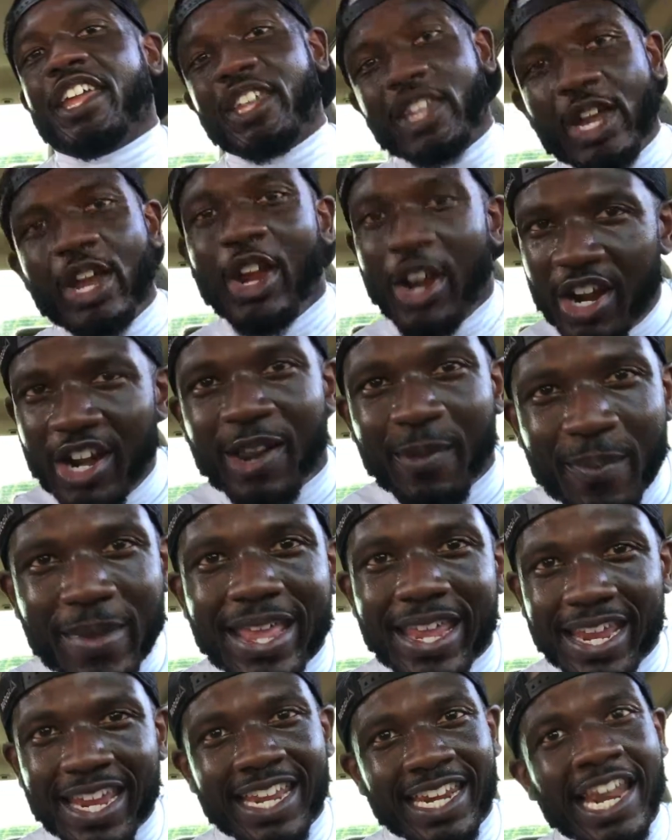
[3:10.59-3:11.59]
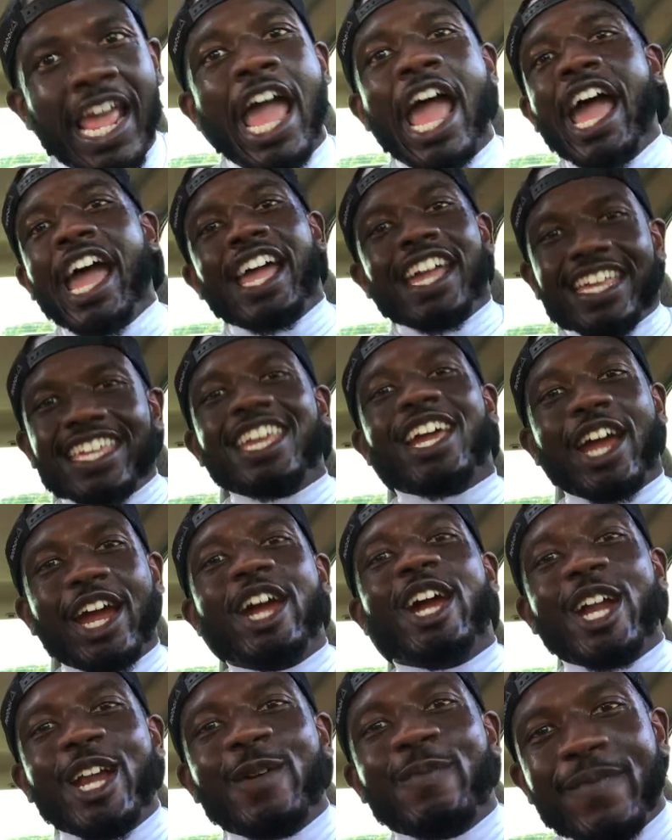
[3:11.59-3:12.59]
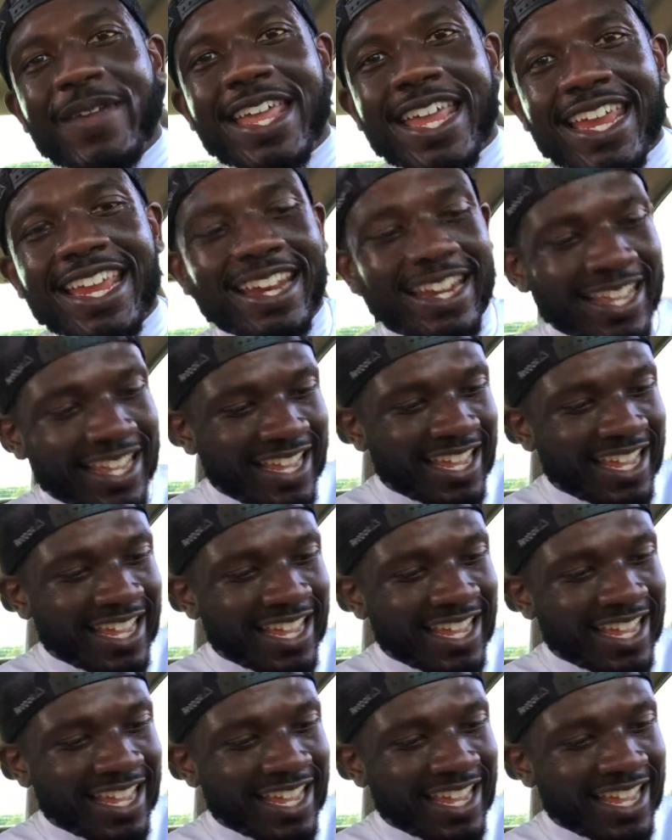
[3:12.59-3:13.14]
You heard what I mean?